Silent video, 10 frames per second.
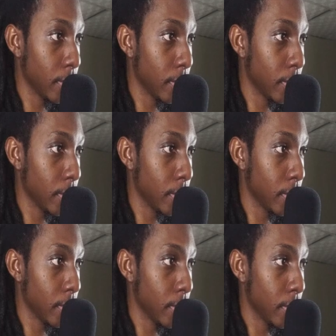
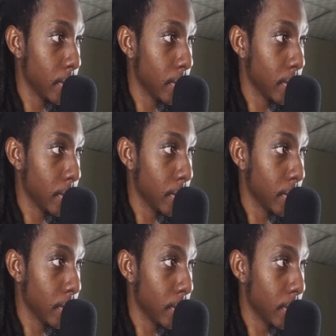
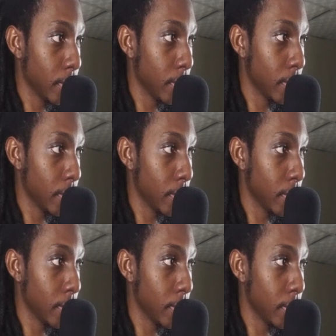
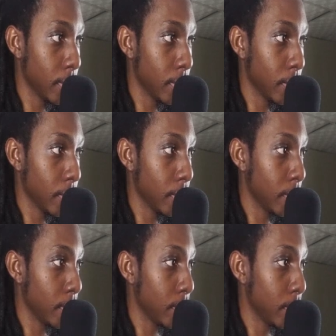
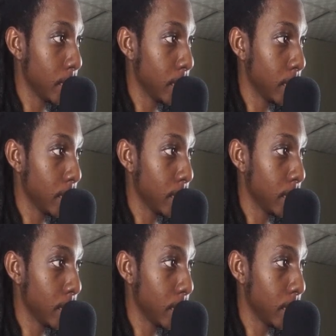
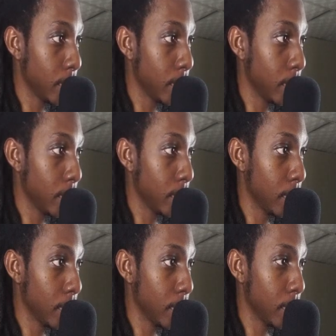
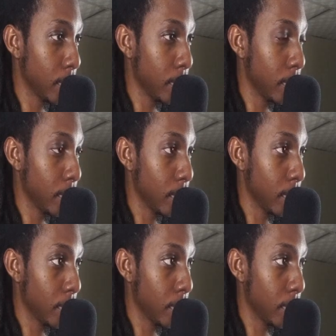
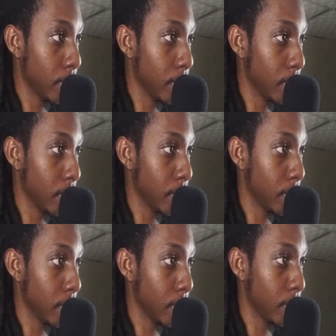
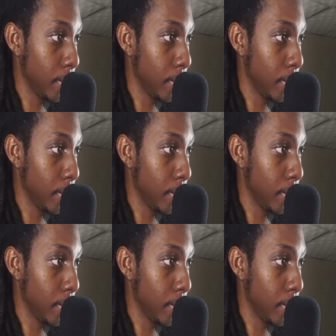Nothing is said.